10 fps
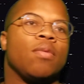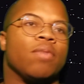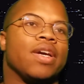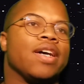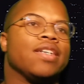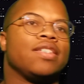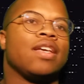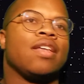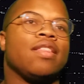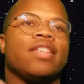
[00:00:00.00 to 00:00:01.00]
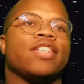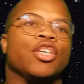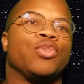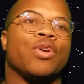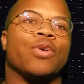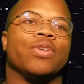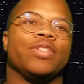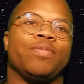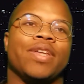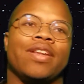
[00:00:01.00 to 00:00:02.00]
because this intro
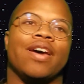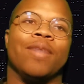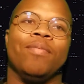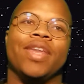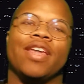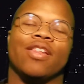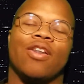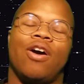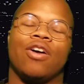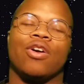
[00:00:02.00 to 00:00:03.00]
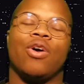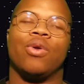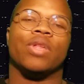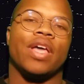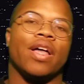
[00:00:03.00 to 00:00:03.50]
has been a minute long, holy